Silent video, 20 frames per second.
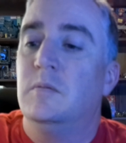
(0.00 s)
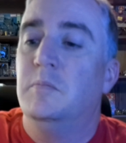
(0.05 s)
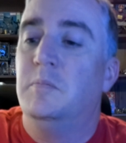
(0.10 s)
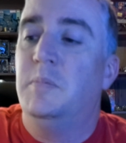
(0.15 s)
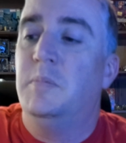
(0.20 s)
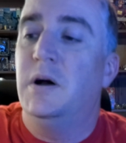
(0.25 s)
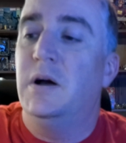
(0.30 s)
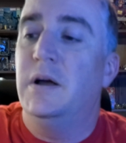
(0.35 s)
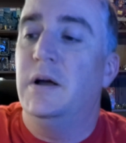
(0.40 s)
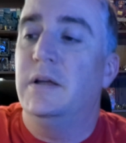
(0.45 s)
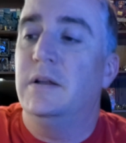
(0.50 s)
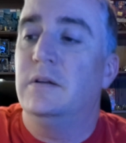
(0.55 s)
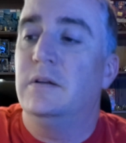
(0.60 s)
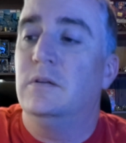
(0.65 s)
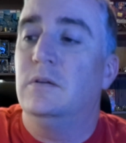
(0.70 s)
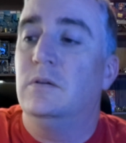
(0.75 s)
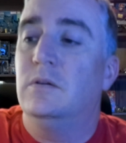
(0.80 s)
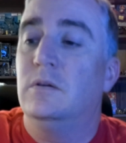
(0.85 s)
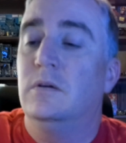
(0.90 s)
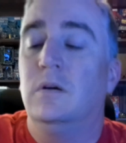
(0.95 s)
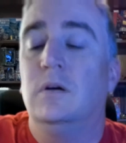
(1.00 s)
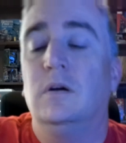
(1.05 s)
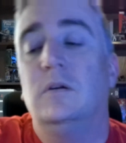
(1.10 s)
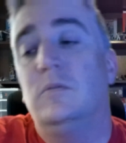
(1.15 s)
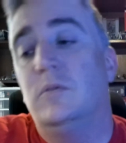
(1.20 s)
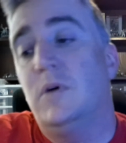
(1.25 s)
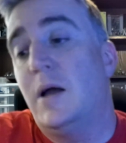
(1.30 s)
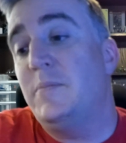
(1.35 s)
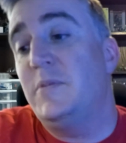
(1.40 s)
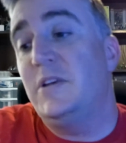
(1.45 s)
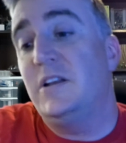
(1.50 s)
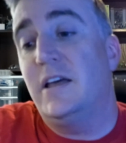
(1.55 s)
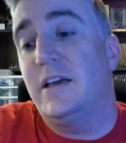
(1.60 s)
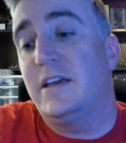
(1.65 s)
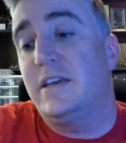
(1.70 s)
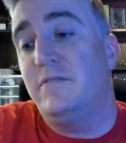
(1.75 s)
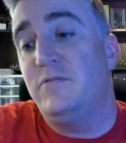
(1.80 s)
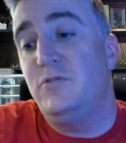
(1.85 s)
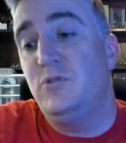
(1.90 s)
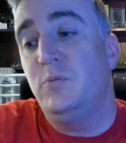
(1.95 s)
But, oh, I mean, like,
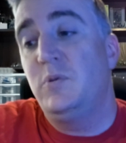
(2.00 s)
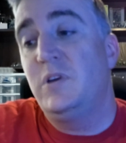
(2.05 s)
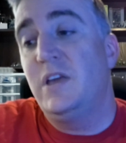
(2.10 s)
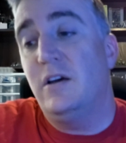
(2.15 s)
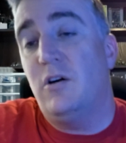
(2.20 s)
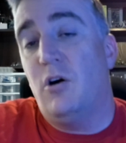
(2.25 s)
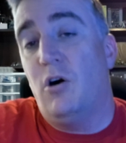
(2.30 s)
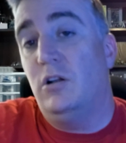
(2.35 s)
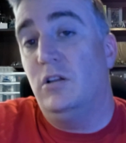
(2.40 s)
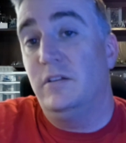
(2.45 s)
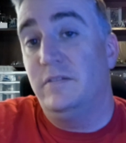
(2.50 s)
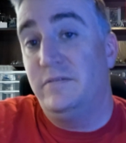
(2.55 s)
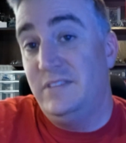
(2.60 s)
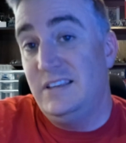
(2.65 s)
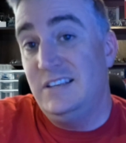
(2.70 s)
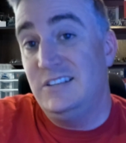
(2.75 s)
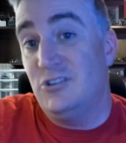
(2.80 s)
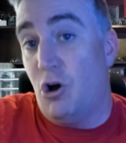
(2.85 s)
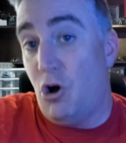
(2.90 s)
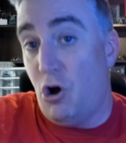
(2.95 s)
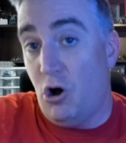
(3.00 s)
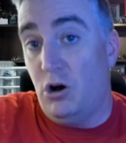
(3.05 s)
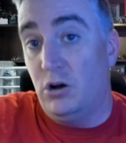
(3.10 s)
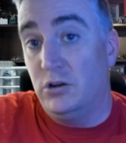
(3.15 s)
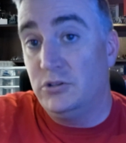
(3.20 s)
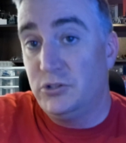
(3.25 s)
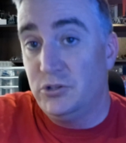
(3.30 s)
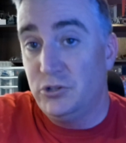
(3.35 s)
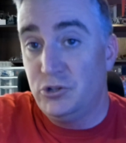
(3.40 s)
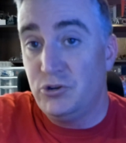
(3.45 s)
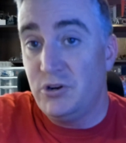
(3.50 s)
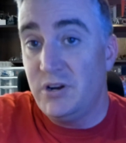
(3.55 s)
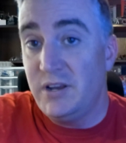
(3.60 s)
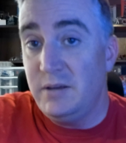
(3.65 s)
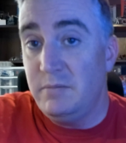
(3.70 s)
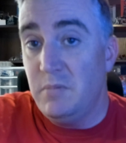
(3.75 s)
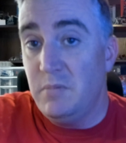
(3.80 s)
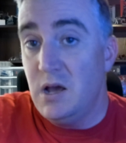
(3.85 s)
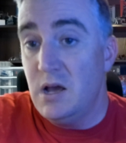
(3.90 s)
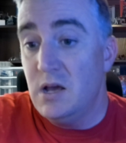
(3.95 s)
if you get all of these onto
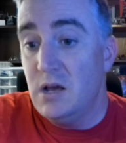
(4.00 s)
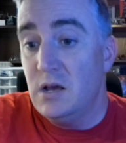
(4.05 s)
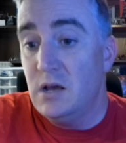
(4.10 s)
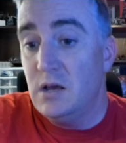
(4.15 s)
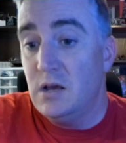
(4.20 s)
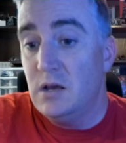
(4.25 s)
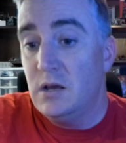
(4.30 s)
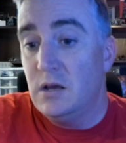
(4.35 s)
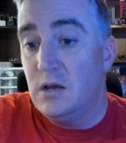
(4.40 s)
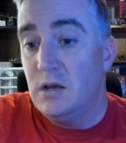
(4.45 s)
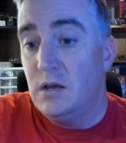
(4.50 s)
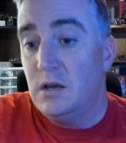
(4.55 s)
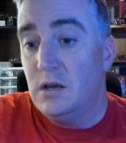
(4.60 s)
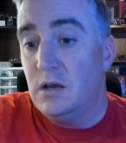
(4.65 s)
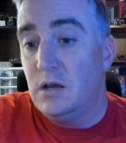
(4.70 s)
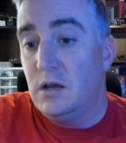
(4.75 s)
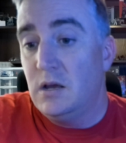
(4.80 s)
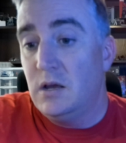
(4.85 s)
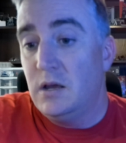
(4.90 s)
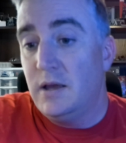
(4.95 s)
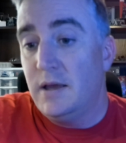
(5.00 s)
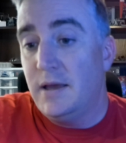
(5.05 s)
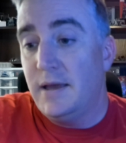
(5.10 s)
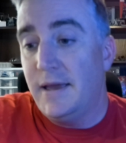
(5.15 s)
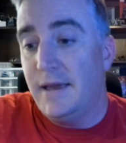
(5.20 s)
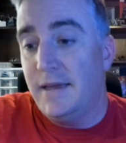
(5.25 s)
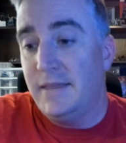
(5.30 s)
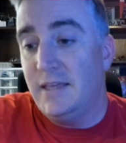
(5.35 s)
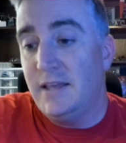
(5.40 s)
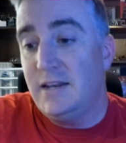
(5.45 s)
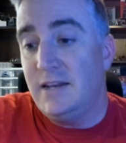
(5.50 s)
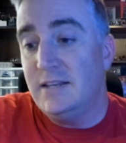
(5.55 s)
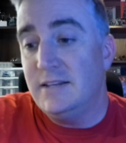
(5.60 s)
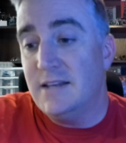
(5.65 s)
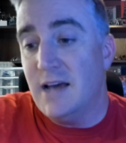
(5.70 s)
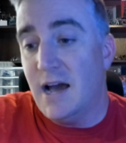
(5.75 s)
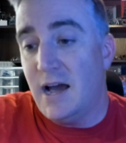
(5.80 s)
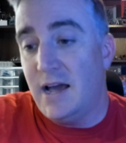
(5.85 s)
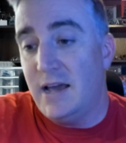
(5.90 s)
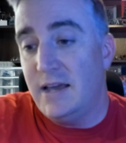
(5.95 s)
Dream, and then he
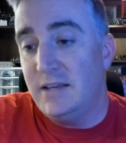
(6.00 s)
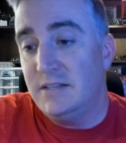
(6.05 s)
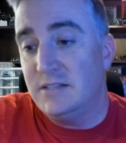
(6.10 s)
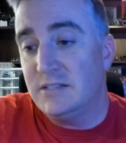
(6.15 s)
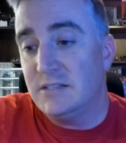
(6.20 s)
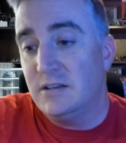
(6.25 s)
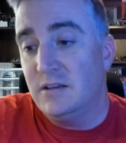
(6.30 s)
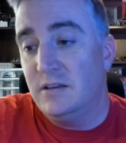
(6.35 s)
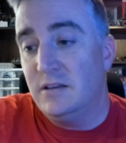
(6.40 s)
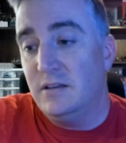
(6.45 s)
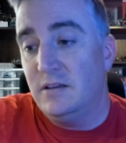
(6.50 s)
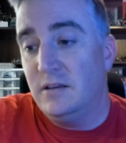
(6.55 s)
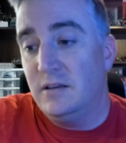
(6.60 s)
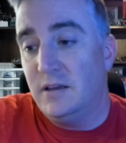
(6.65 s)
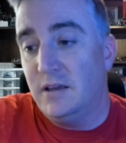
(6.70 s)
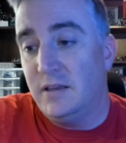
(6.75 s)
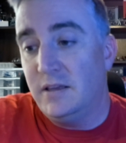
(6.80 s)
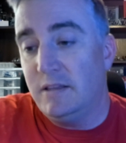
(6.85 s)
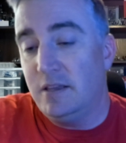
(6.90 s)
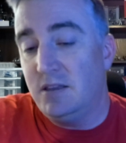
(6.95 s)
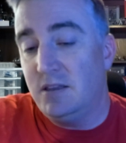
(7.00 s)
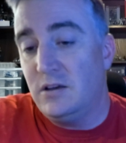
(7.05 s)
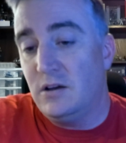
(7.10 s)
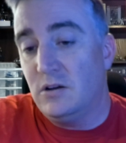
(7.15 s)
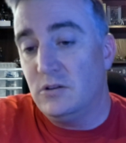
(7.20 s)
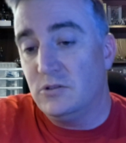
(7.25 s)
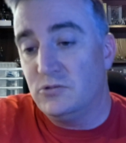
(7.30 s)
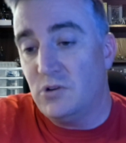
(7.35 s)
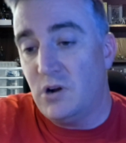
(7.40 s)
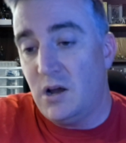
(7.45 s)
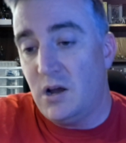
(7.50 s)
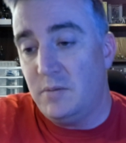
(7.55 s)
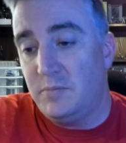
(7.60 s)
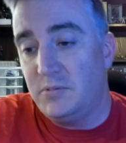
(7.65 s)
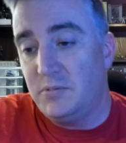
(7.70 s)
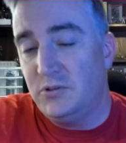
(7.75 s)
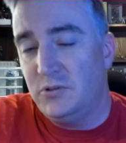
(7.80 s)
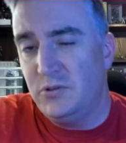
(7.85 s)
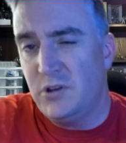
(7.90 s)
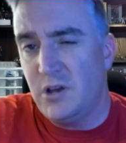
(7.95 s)
dies, and then they all drop,
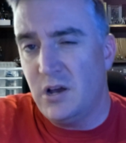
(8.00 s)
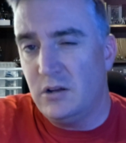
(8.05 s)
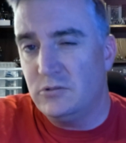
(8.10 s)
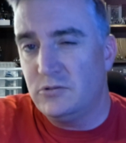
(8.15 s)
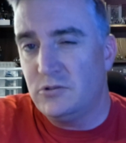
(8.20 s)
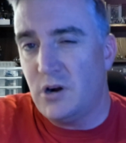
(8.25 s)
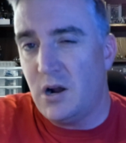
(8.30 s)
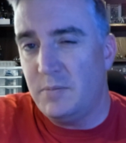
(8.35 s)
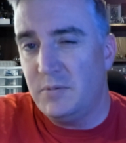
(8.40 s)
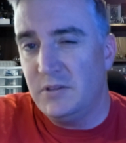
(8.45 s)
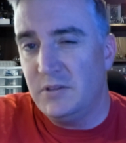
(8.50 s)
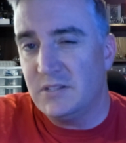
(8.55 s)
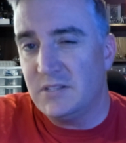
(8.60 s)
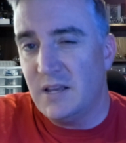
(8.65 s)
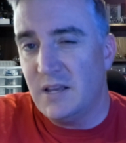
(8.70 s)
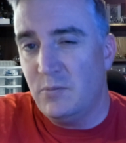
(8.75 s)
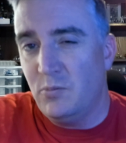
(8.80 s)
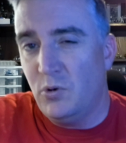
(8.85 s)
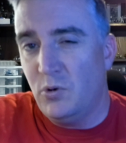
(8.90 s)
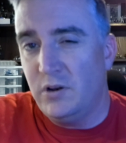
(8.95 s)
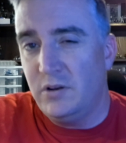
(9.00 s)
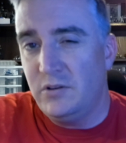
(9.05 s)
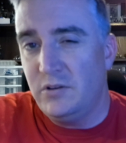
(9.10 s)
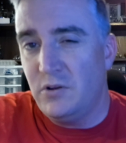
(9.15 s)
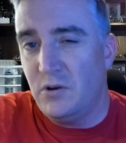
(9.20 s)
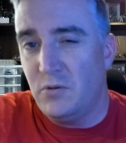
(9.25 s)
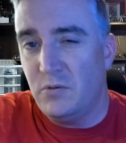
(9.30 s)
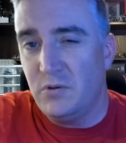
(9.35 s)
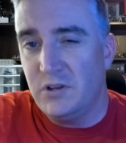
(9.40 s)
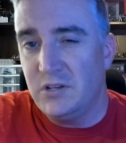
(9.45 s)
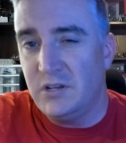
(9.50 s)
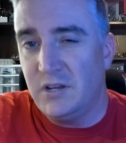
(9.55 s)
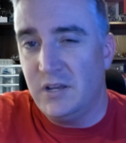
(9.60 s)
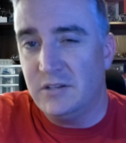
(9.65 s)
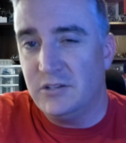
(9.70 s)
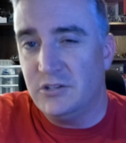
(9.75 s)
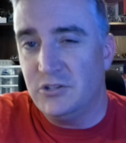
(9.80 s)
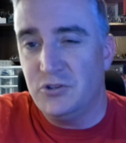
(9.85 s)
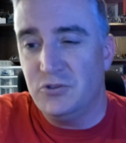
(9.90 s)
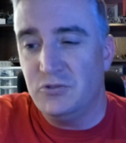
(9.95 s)
do they all drop in the same one? You only
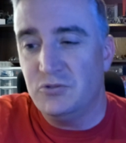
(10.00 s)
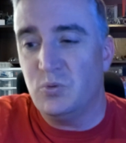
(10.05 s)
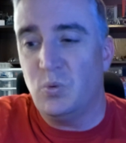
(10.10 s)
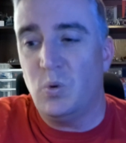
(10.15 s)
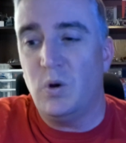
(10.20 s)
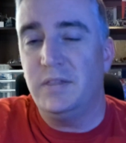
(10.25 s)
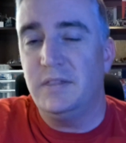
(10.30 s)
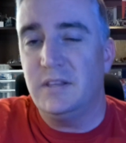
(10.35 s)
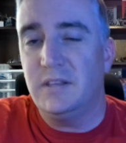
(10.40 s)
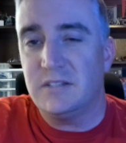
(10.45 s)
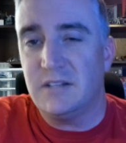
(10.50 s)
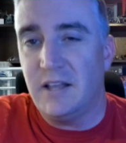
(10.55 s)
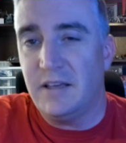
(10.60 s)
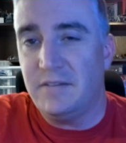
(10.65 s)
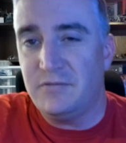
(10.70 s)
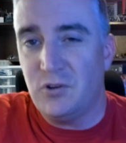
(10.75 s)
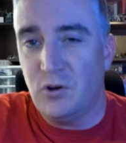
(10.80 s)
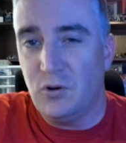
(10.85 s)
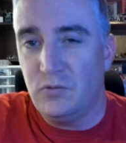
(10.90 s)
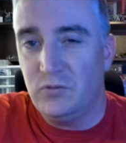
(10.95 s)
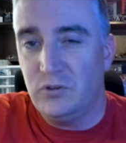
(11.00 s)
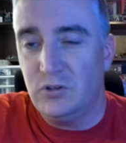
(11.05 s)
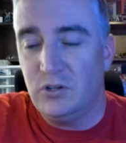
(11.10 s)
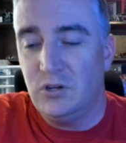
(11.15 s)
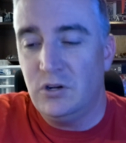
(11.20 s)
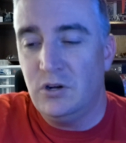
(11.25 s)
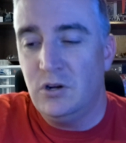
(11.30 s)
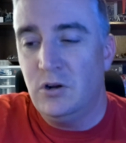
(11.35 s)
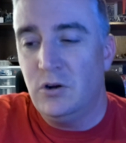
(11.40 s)
get to choose one that's left over?